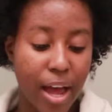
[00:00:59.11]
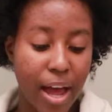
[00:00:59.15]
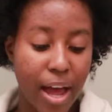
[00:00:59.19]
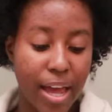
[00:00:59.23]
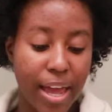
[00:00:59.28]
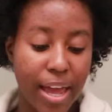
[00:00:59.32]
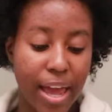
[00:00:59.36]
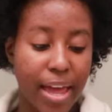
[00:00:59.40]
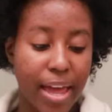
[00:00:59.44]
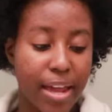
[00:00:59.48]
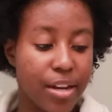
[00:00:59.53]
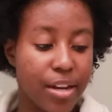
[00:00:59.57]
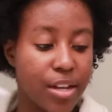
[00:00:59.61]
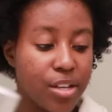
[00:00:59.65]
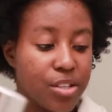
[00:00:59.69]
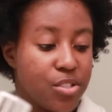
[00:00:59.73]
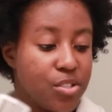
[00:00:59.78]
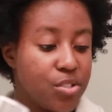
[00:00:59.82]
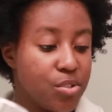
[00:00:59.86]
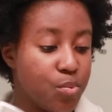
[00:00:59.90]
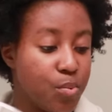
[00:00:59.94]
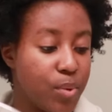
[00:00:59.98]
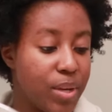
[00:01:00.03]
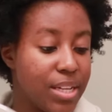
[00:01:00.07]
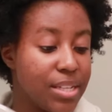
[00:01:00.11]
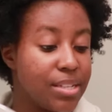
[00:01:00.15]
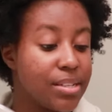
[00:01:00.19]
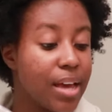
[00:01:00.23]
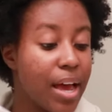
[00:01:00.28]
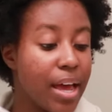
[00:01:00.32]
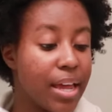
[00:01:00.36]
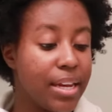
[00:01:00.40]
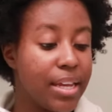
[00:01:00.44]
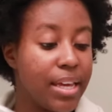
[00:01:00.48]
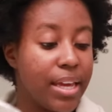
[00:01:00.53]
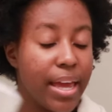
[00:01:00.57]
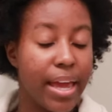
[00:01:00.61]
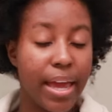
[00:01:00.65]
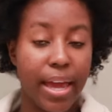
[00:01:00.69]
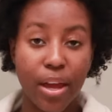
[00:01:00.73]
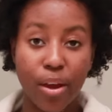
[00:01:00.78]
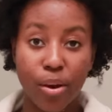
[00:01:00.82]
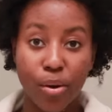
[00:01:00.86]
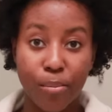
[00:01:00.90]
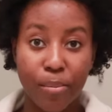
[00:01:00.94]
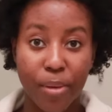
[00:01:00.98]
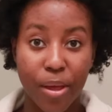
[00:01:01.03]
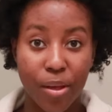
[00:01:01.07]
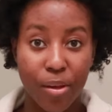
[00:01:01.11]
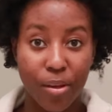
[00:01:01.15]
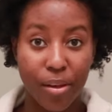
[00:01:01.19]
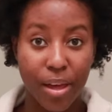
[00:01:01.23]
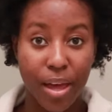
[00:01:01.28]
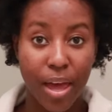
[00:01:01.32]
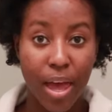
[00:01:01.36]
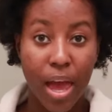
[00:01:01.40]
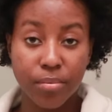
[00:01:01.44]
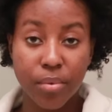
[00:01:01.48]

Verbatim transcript: I N Sweet Honey Hair Milk.